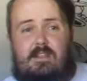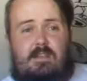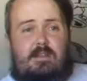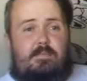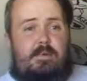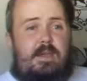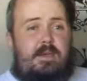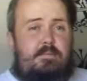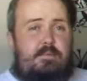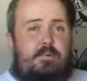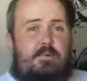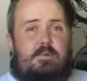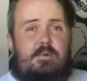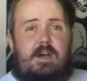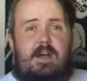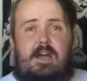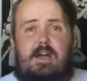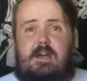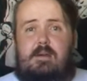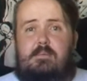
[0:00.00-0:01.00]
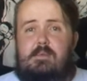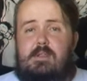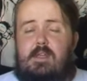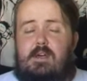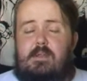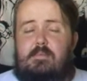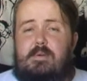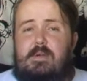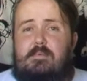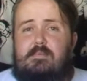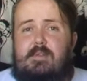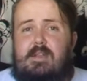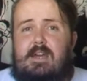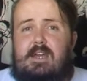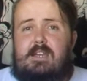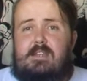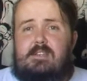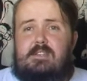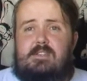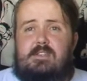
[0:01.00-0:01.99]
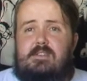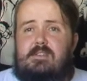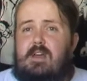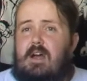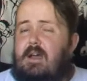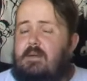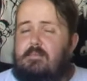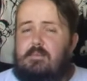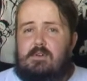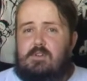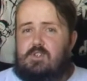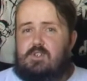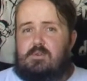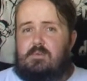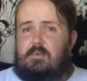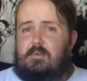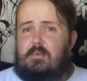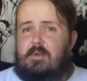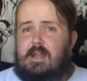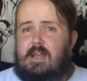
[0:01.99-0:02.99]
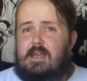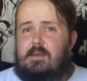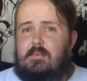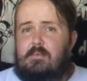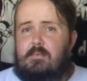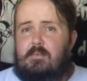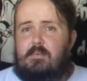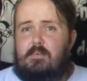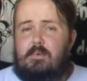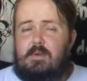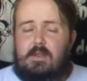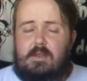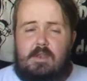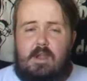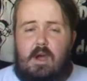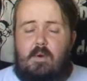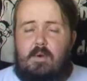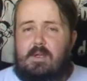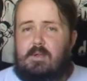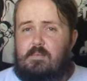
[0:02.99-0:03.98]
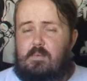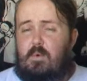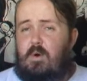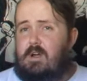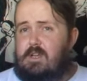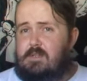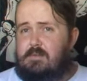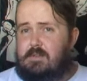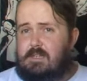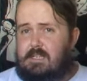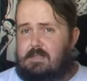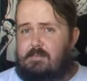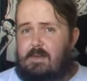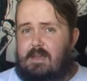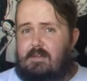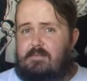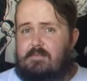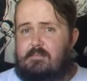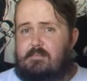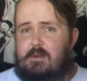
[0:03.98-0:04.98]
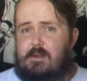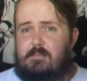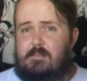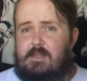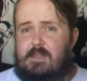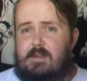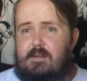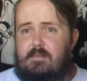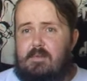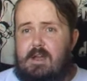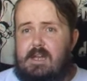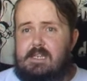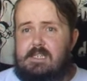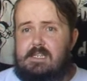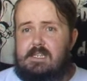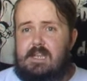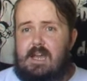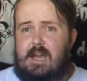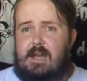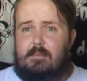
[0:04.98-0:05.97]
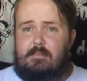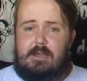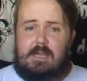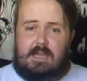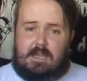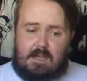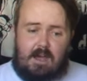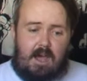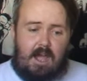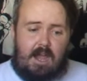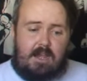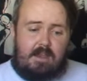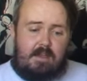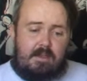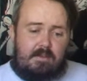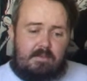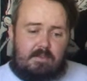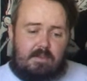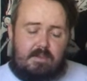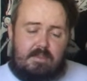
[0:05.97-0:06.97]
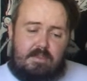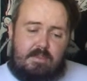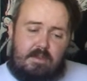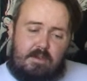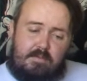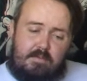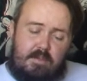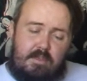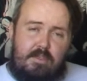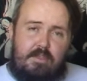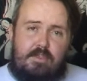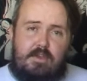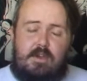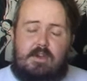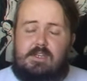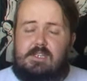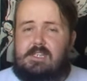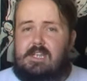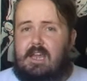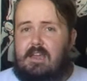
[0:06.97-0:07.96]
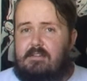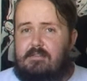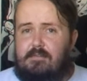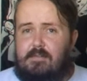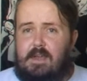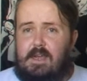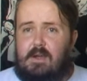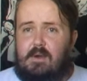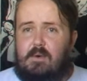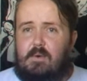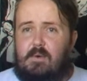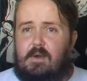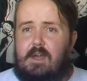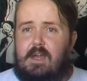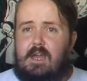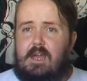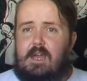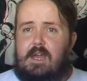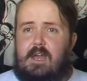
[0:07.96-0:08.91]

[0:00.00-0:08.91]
a lot of people. A lot of people I'm not sure really knowing what to expect from Bring Me the Horizon. It kind of has a sort of a Thursday feel,